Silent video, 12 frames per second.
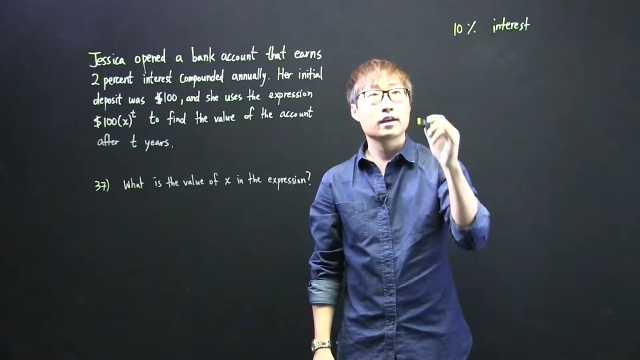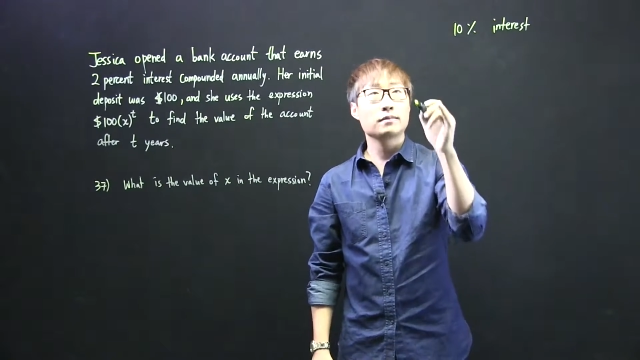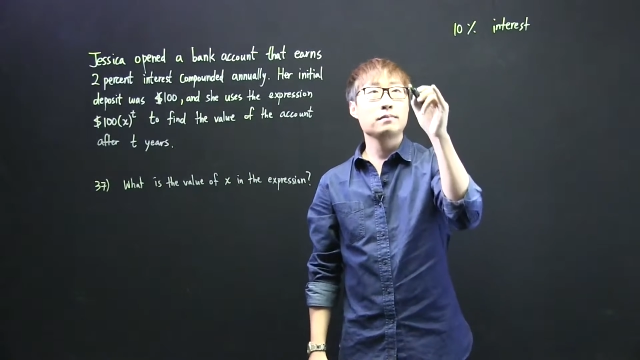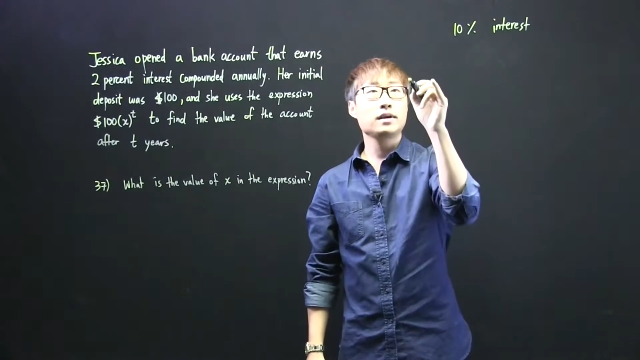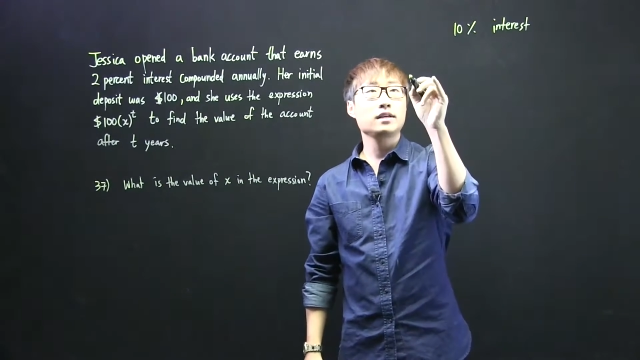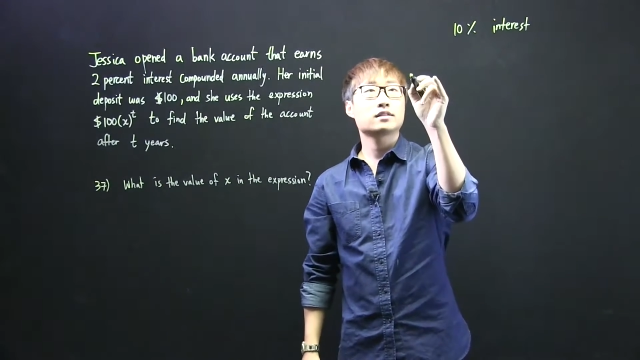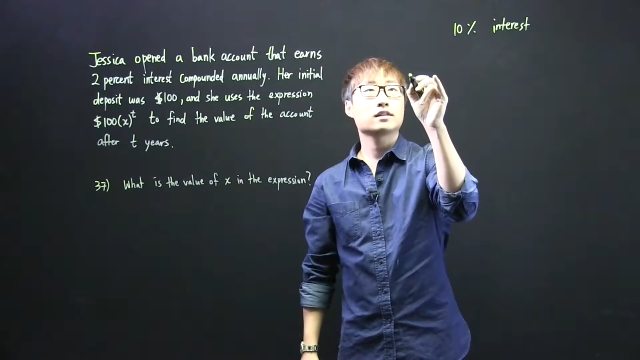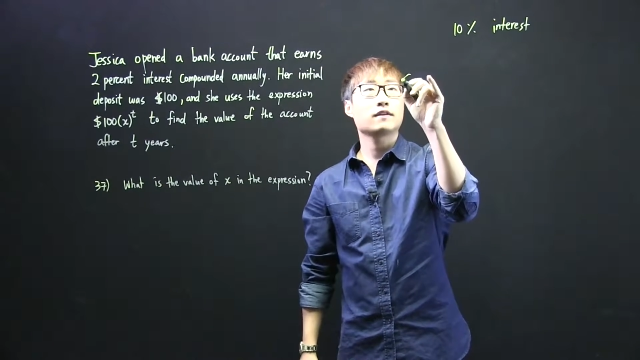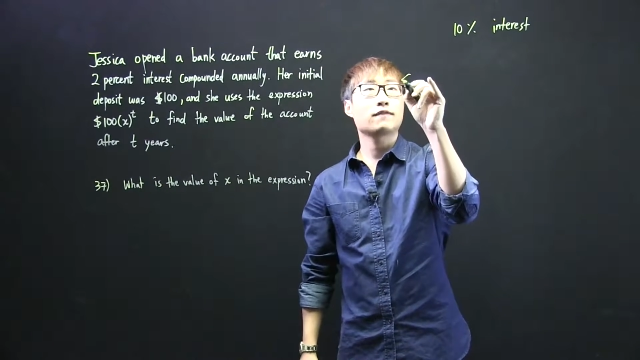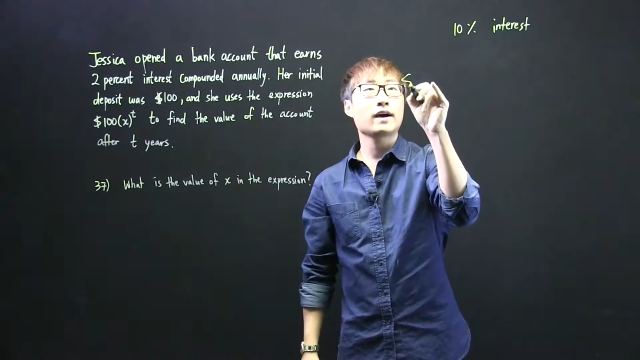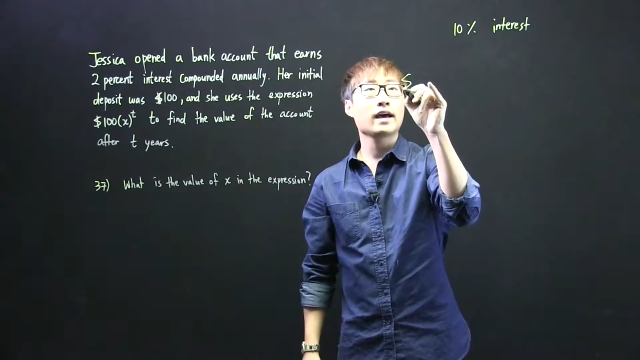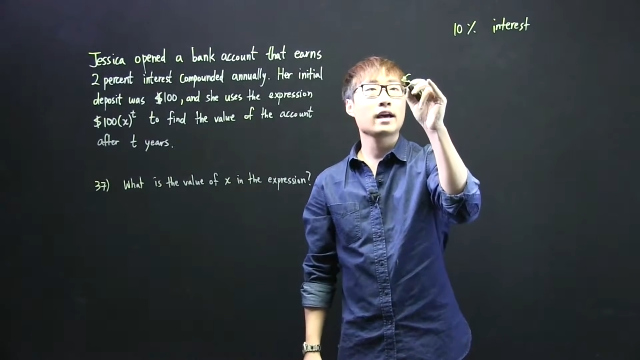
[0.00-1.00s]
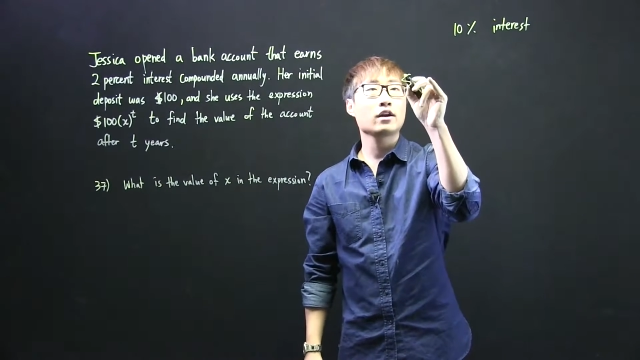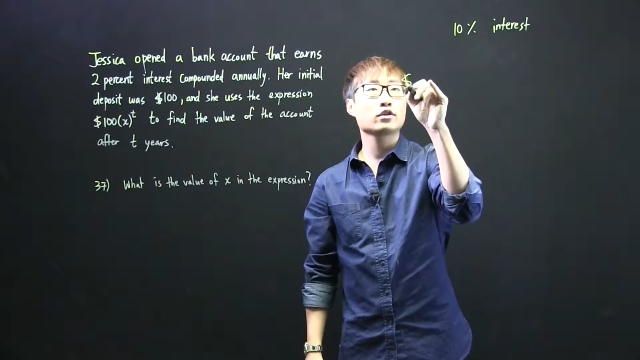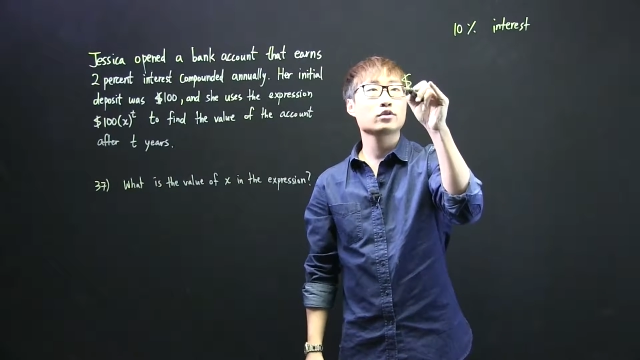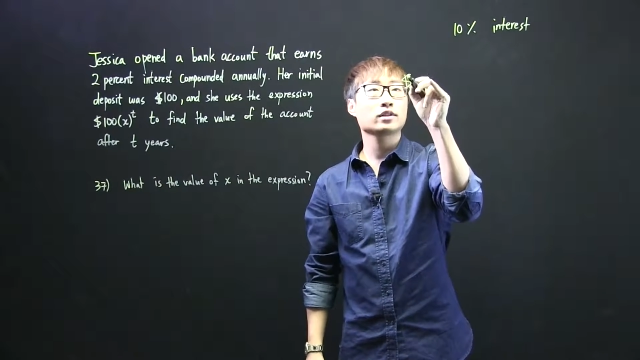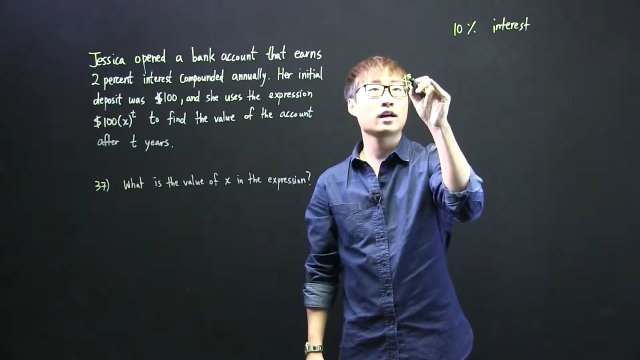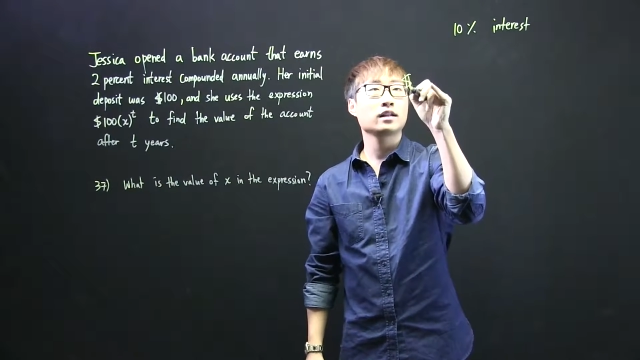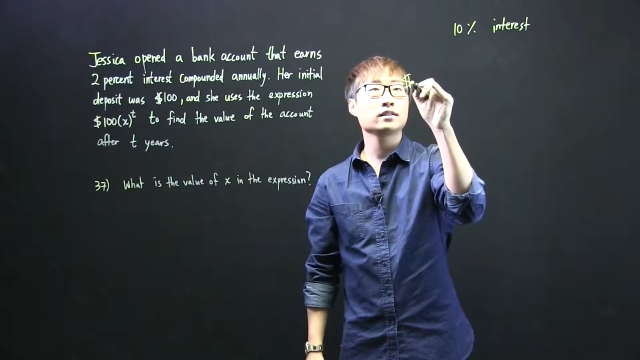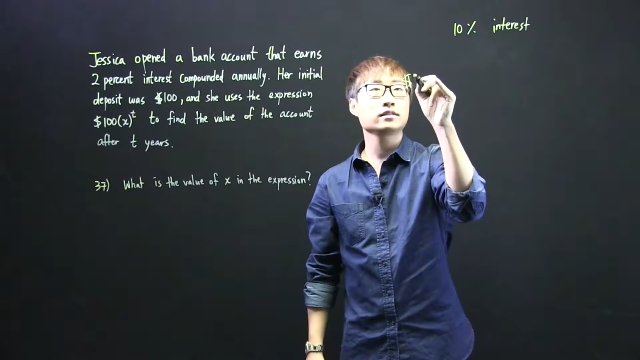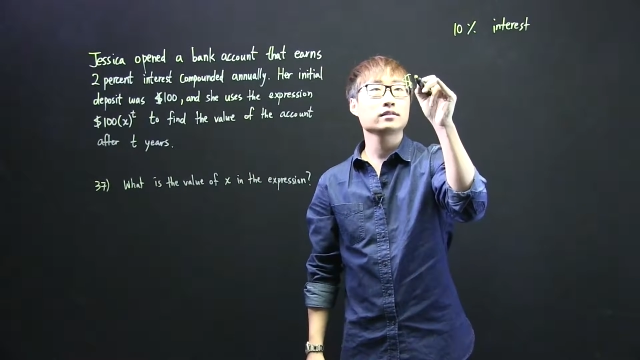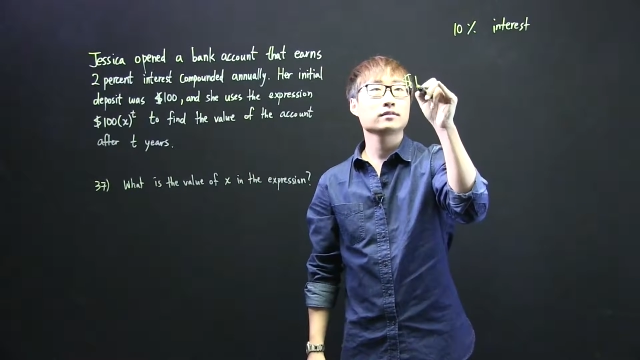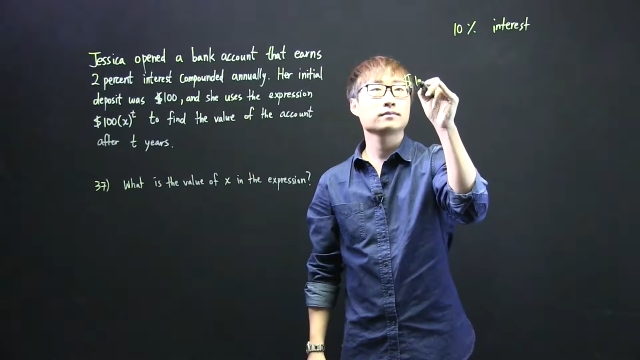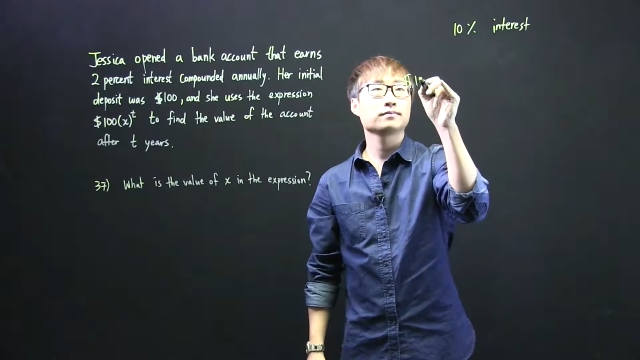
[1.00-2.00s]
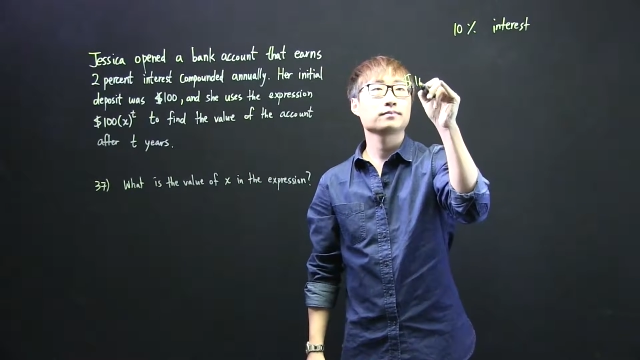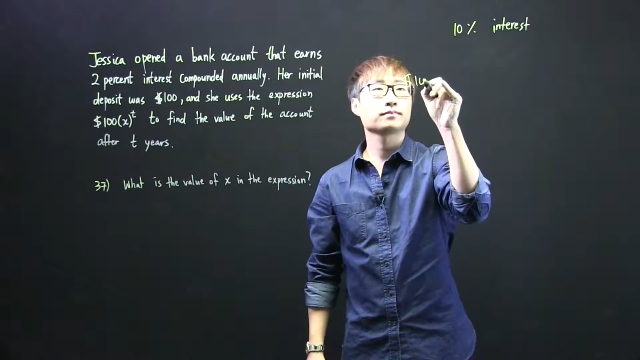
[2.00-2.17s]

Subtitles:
It means if I had $100,